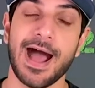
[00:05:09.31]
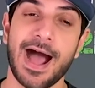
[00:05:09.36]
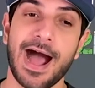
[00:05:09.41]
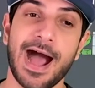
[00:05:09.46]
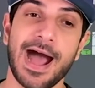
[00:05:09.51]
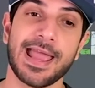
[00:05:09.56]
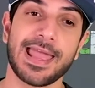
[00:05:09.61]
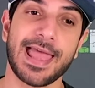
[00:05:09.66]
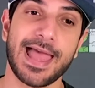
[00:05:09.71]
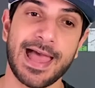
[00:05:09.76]

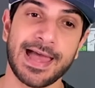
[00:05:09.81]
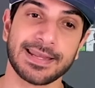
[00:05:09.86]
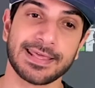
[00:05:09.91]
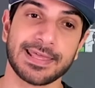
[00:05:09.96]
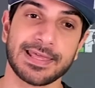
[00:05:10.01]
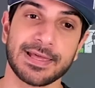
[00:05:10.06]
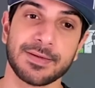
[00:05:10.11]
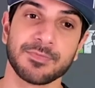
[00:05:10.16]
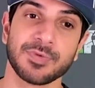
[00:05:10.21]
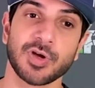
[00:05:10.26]
I had
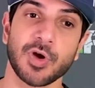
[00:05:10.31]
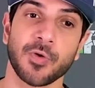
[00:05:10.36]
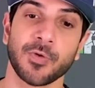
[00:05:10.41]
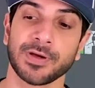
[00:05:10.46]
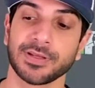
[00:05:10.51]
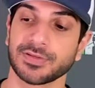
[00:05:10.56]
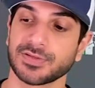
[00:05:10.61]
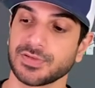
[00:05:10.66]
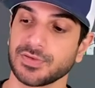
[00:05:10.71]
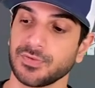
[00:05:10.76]
him
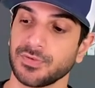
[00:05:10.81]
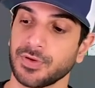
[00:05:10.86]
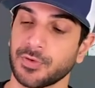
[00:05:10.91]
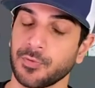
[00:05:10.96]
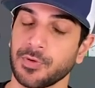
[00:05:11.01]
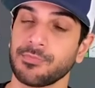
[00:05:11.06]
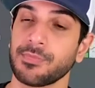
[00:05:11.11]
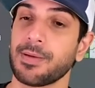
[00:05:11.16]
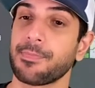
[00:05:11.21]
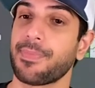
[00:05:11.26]
going to the
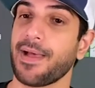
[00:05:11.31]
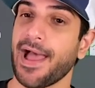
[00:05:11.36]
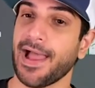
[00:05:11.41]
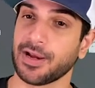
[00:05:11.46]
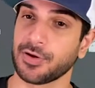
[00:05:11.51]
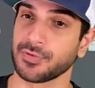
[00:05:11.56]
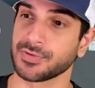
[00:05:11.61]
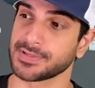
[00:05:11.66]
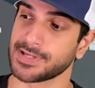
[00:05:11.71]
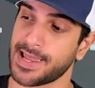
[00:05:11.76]
Green Bay
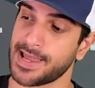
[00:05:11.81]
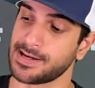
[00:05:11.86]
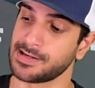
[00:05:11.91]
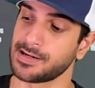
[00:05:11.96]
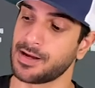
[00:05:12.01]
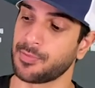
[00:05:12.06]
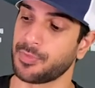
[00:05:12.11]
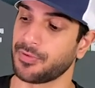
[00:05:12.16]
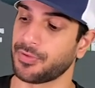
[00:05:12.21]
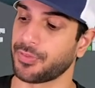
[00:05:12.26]
Packers at
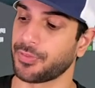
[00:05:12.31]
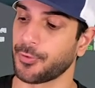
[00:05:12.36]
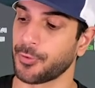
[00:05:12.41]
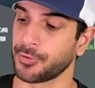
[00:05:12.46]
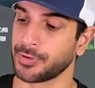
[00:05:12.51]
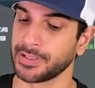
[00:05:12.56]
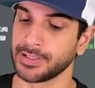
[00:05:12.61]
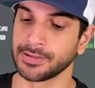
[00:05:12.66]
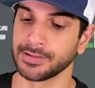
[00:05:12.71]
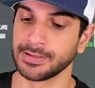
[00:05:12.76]
number
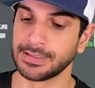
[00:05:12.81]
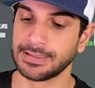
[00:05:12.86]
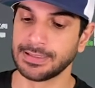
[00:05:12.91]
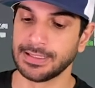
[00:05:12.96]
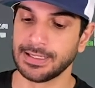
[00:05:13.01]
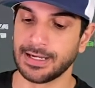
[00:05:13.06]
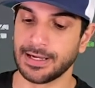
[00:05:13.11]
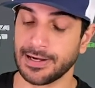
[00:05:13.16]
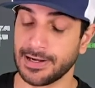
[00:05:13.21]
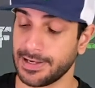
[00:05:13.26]
30
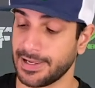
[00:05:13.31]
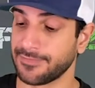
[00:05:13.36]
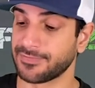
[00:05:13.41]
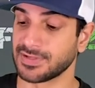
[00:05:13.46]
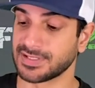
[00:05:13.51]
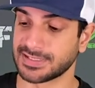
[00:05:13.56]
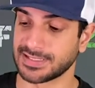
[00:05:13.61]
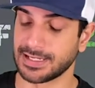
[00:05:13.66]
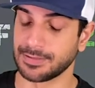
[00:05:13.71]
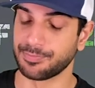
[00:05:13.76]
if
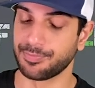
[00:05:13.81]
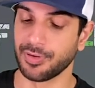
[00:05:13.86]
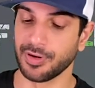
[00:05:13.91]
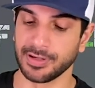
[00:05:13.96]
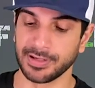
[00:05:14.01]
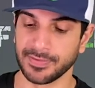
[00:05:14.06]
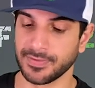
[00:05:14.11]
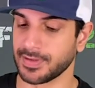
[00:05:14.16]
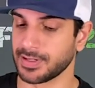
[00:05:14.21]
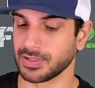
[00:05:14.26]
they stayed
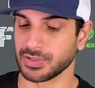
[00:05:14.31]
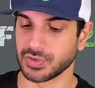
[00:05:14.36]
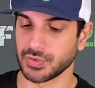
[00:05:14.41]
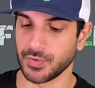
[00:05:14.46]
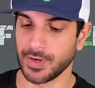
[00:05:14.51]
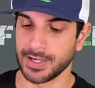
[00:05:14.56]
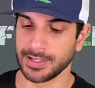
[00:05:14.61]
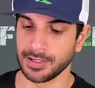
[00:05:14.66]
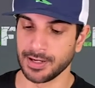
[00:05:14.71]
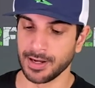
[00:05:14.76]
put and didn't
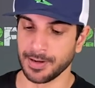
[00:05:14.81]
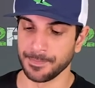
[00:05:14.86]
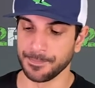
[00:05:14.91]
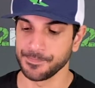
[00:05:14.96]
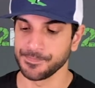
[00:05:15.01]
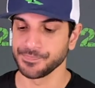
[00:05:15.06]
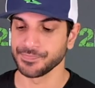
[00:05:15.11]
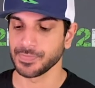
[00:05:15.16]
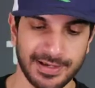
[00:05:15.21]
trade up.